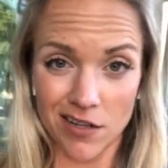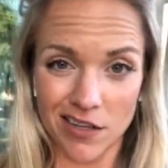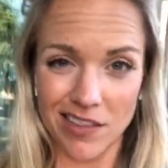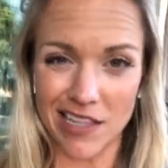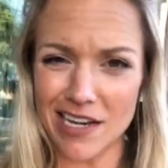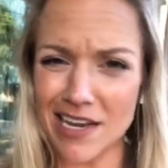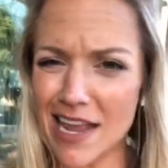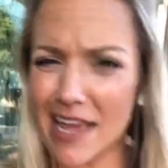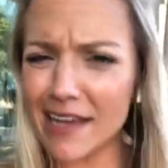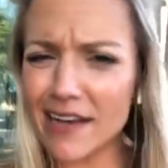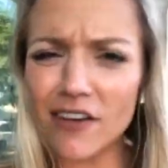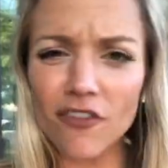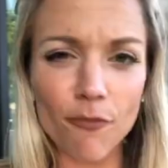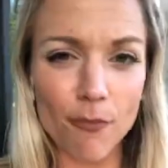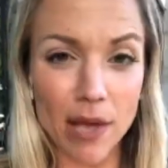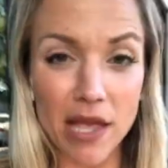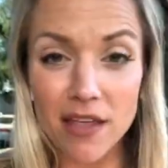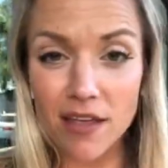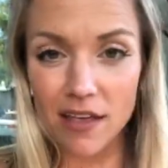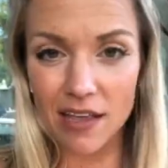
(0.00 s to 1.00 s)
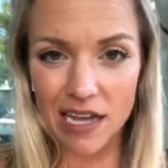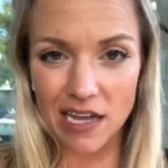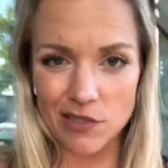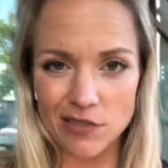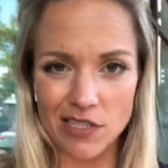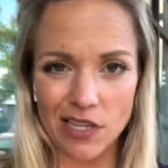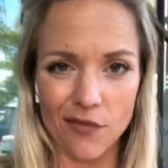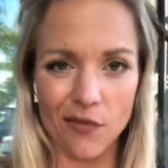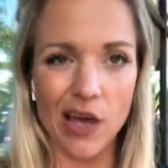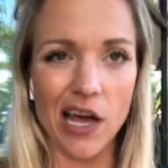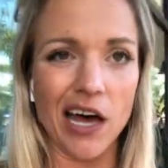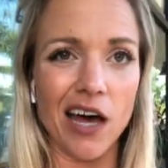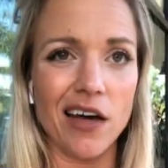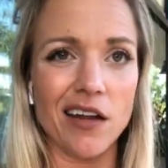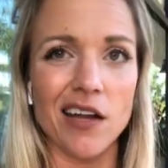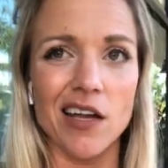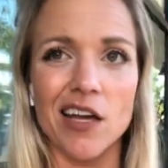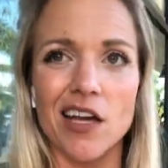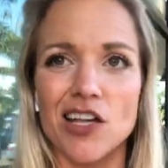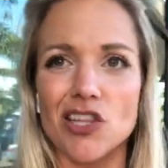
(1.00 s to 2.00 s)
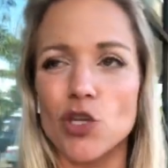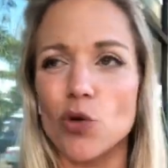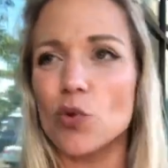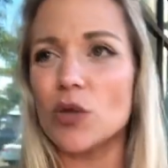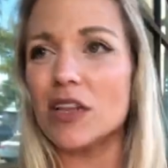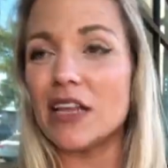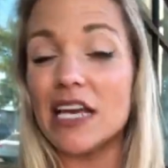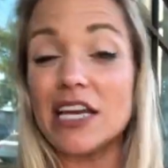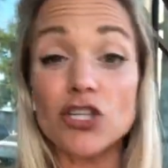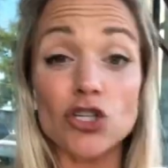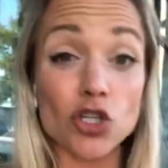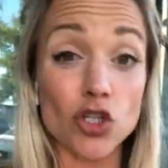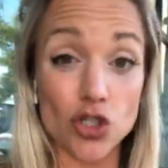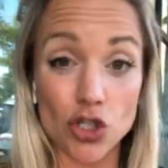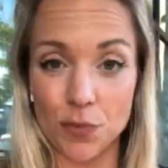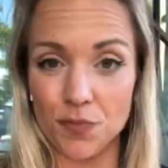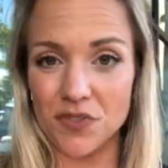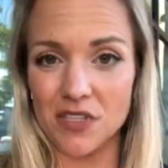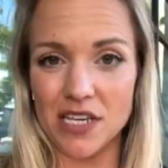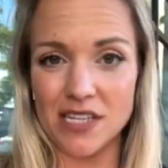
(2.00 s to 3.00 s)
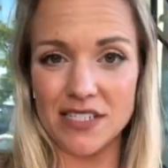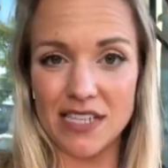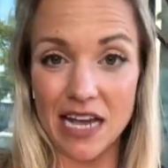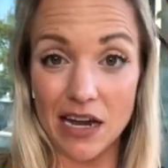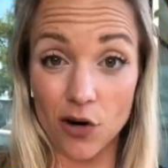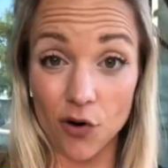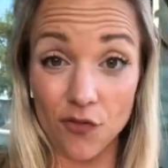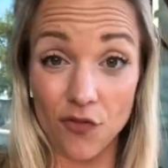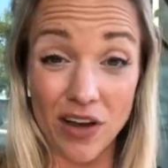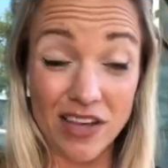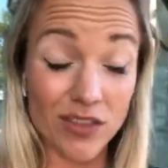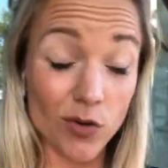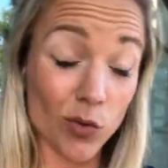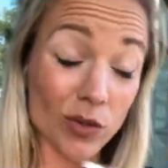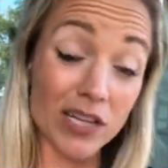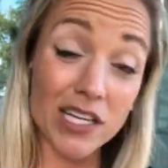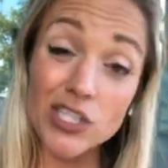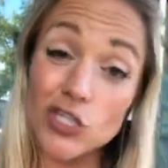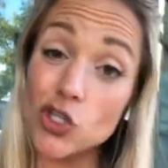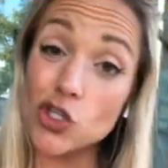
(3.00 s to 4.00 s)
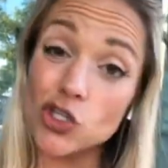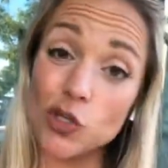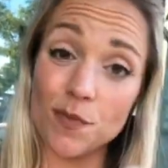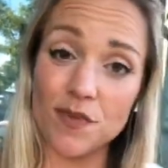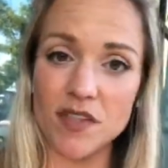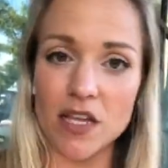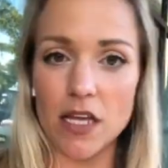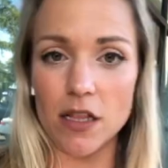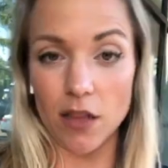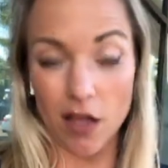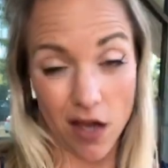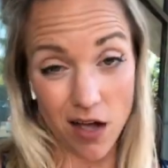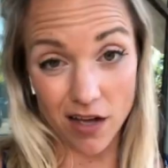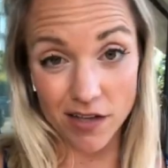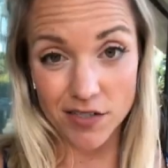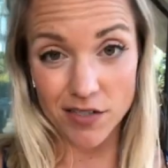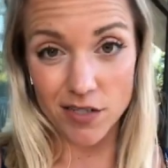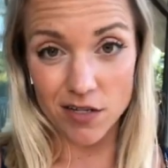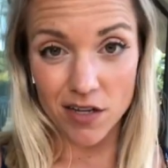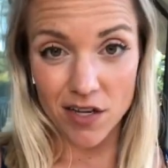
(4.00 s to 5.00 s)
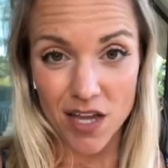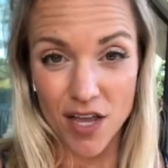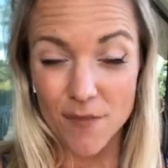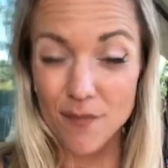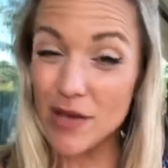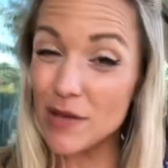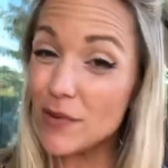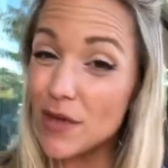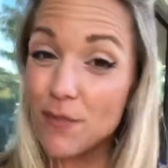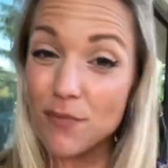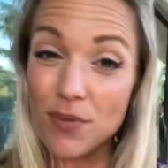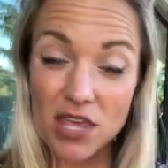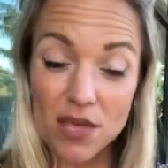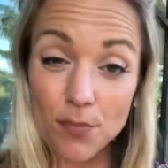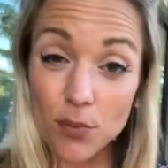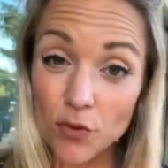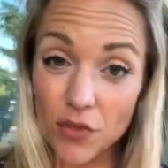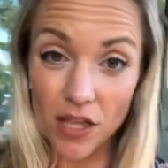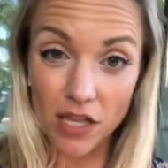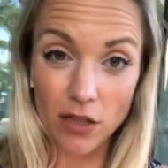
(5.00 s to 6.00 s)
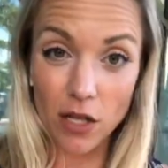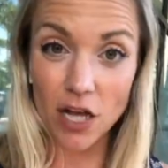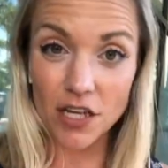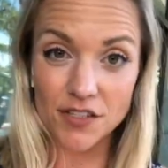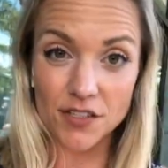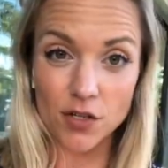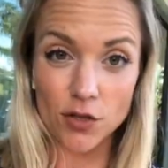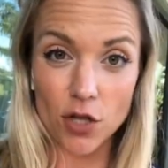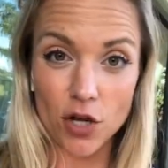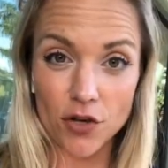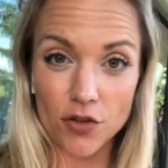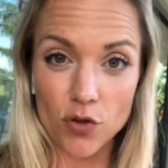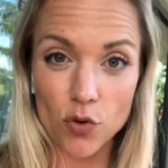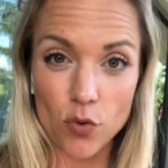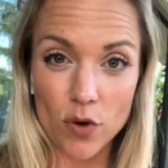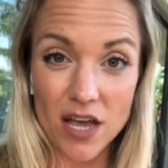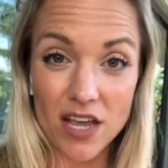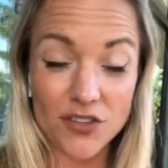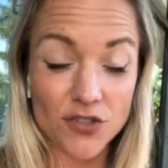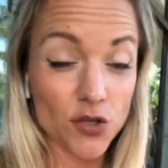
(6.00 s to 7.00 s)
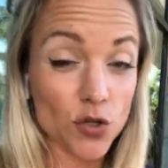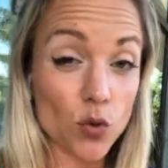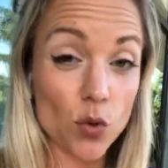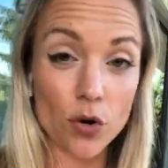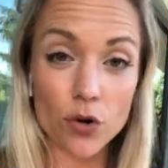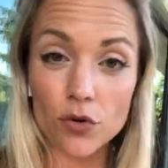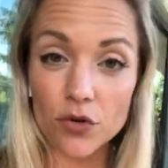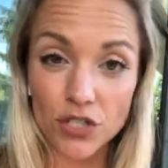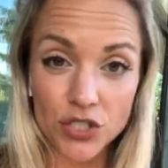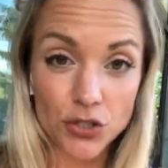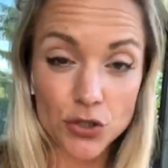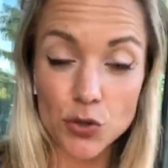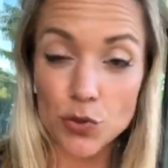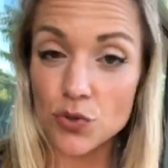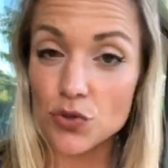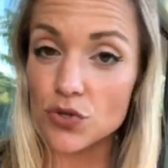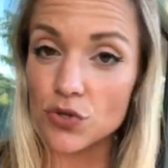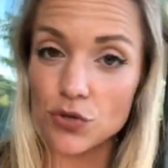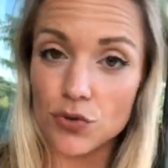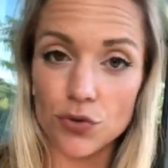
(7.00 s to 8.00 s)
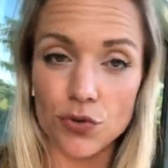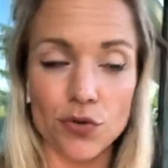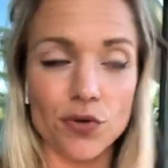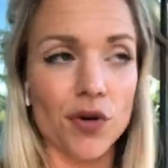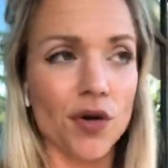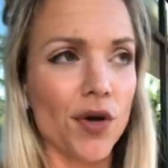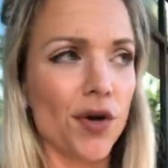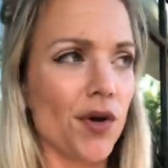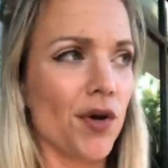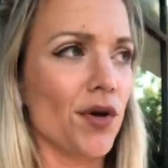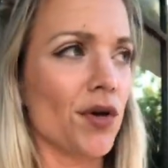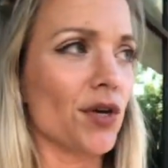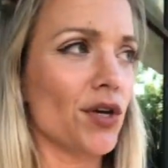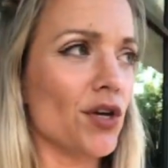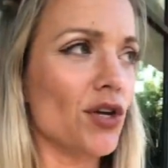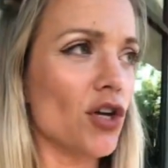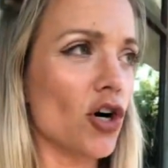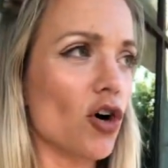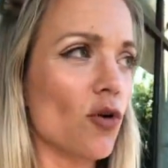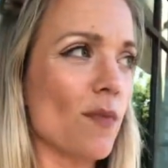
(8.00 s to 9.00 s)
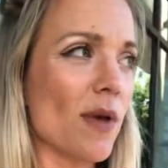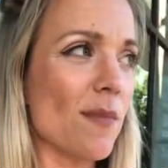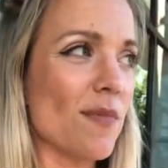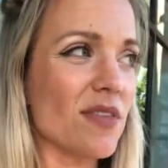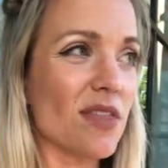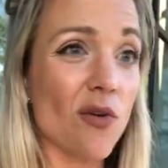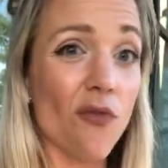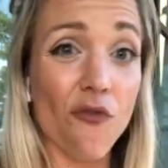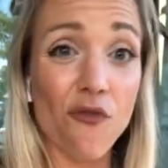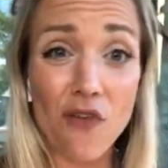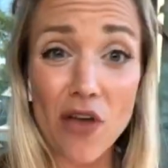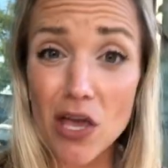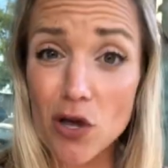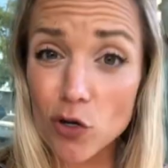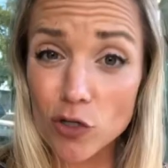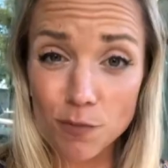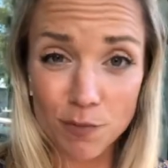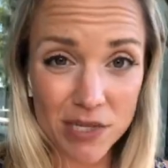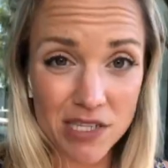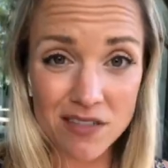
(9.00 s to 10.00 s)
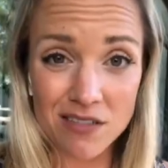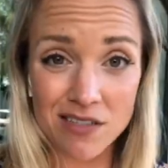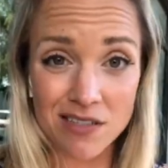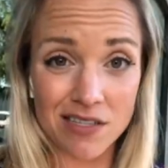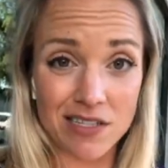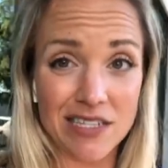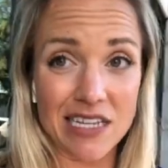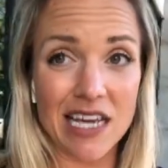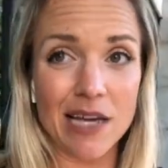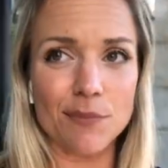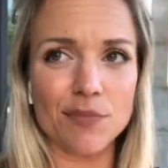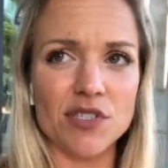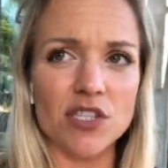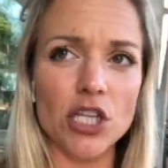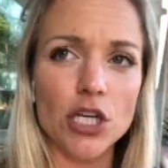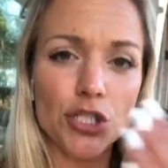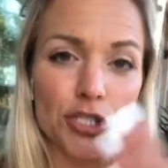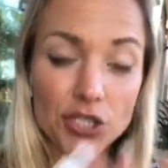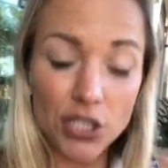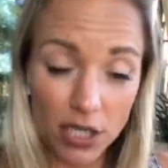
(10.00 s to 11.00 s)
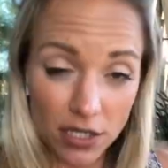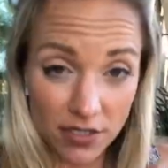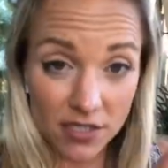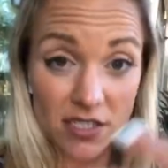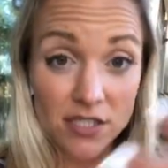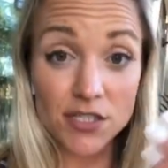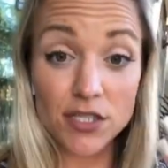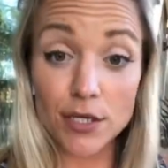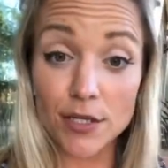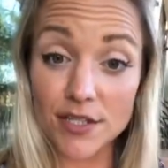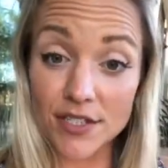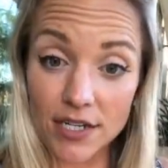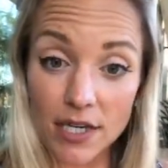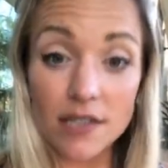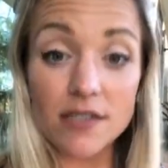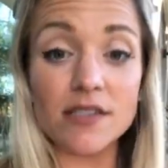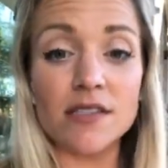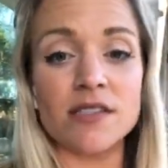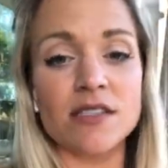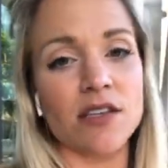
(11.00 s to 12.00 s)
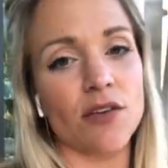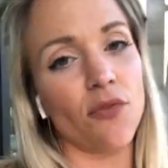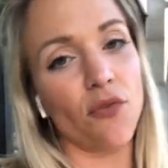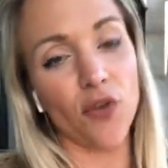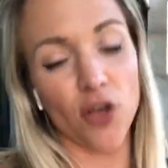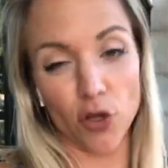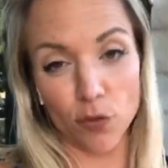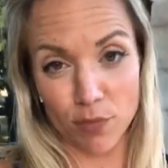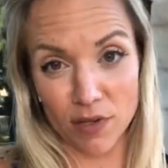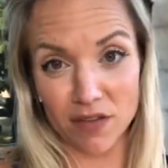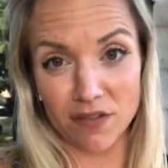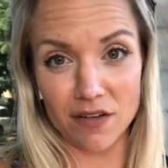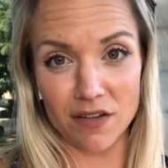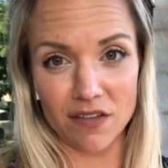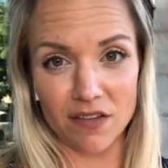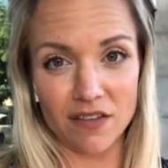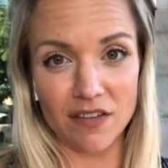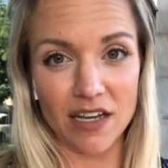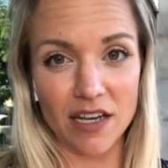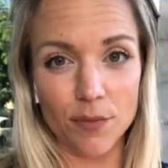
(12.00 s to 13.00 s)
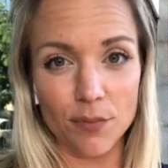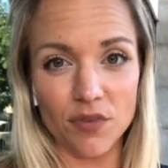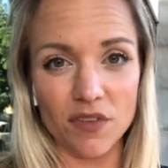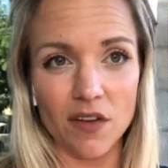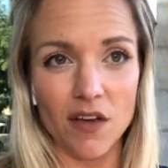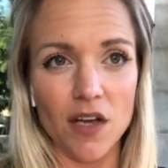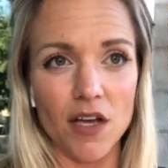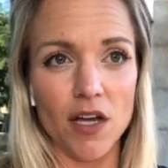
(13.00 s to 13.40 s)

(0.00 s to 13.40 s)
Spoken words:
The negative bank accounts they've had, the relationships they sacrificed, the relationships they lost, maybe people they lost along the way too early, too soon. Maybe the failed business attempts, the dozens and dozens of failed business attempts.